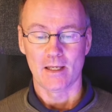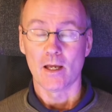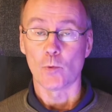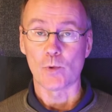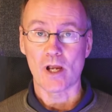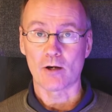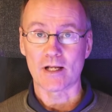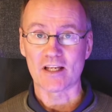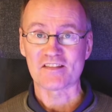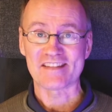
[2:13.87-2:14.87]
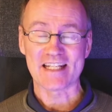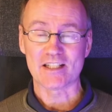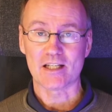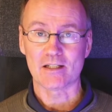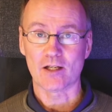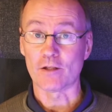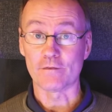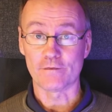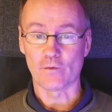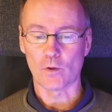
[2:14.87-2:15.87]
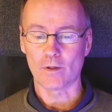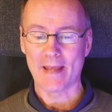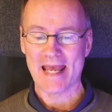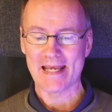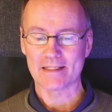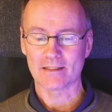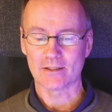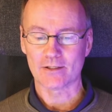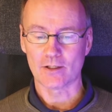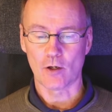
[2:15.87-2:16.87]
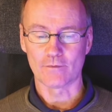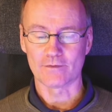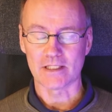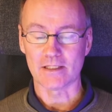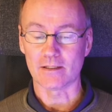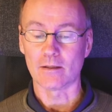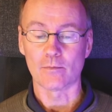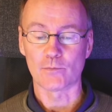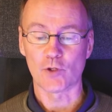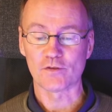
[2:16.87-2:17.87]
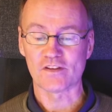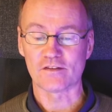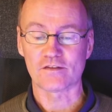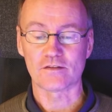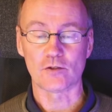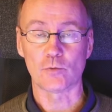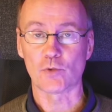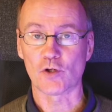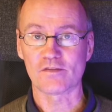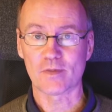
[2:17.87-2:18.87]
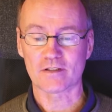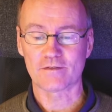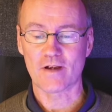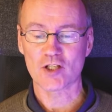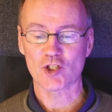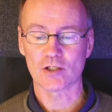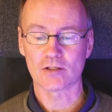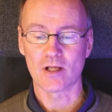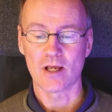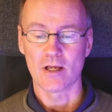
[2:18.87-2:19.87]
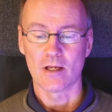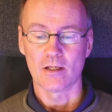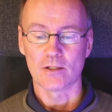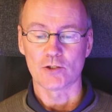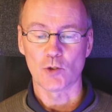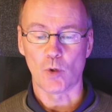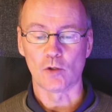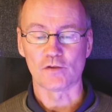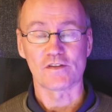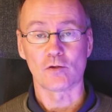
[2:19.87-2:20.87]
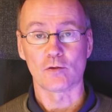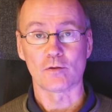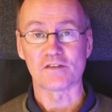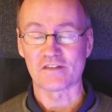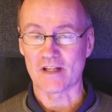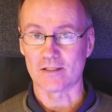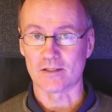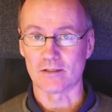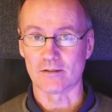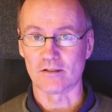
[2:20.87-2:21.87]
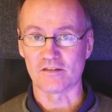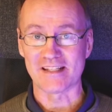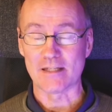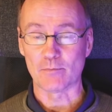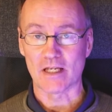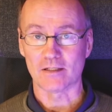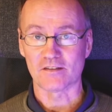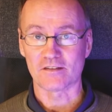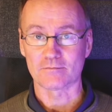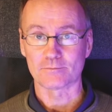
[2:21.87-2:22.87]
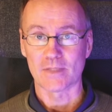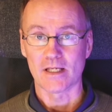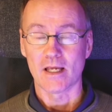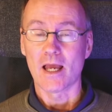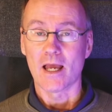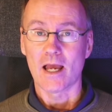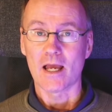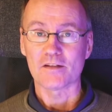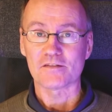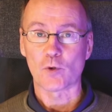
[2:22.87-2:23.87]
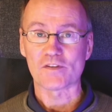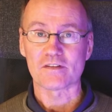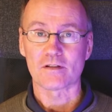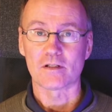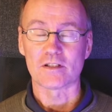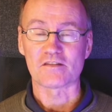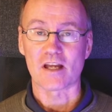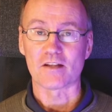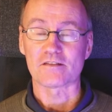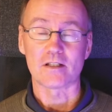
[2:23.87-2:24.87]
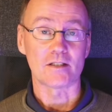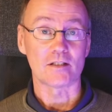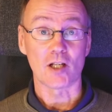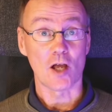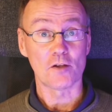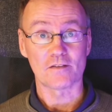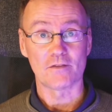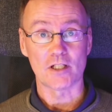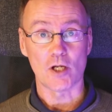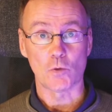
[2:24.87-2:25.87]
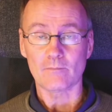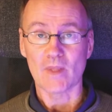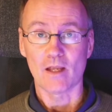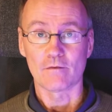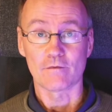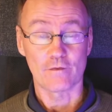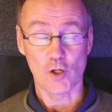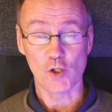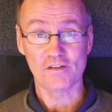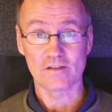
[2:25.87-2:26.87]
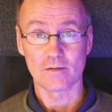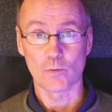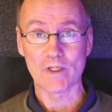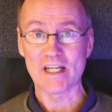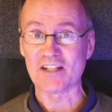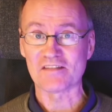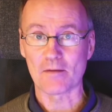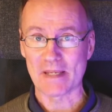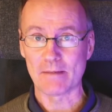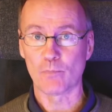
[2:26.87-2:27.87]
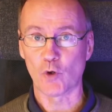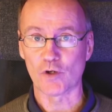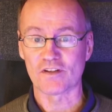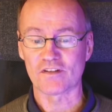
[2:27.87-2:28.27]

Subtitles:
We are extending the form handler of the process new prospect function to also send these emails, as was discussed in the last video. First, we need some imports.